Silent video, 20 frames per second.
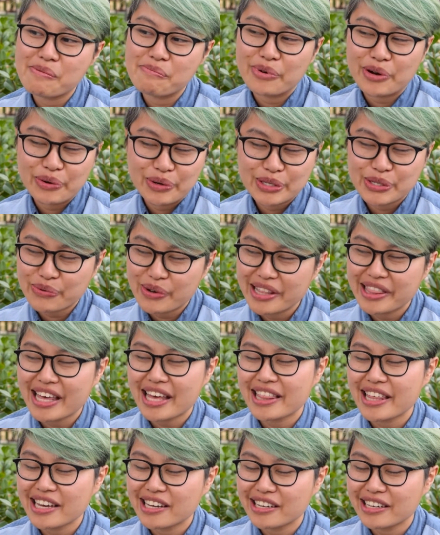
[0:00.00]
but was one
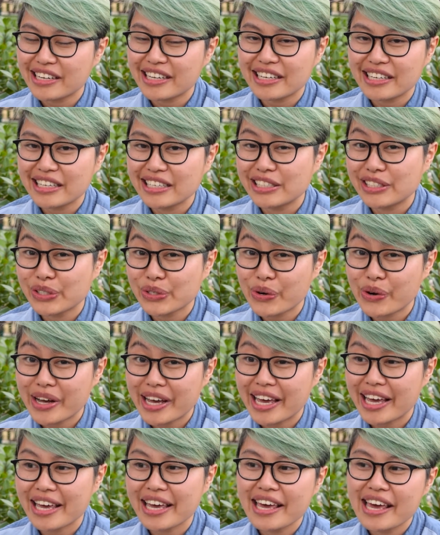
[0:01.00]
that they couldn't
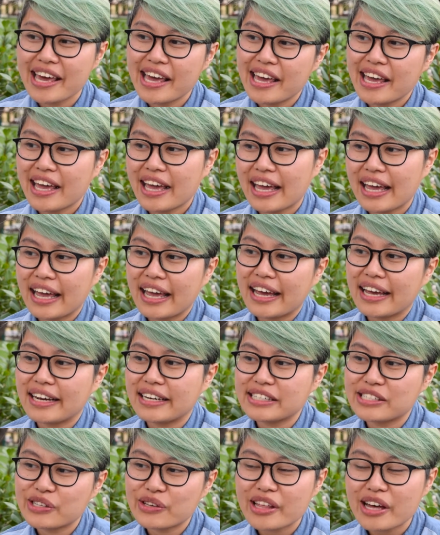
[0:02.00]
enjoy.
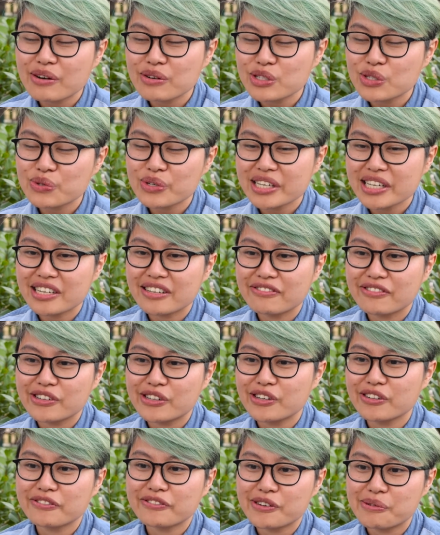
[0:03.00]
And so that was really
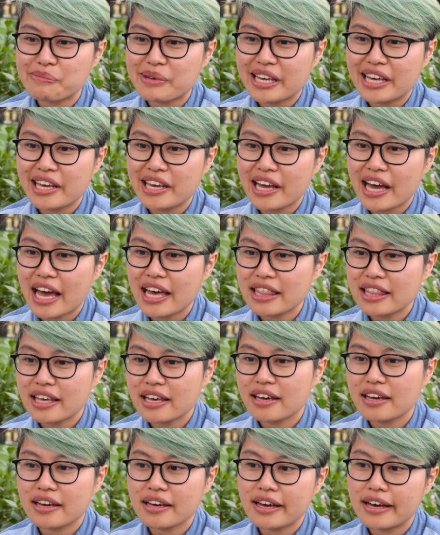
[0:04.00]
difficult for me. I
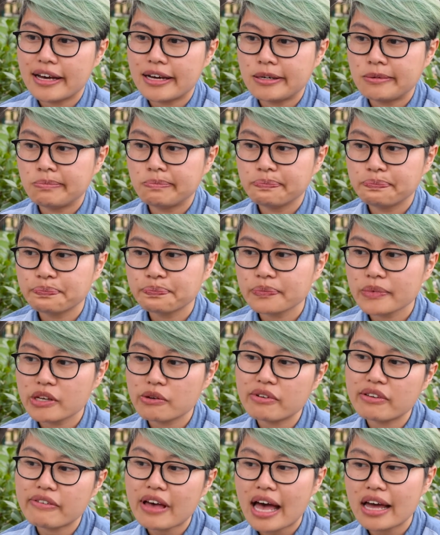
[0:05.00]
think
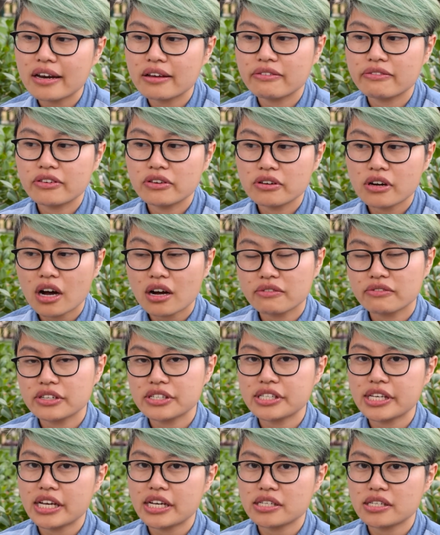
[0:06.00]
we've had a few
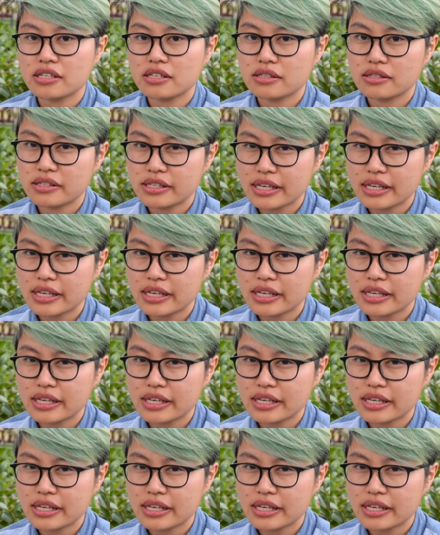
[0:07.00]
conversations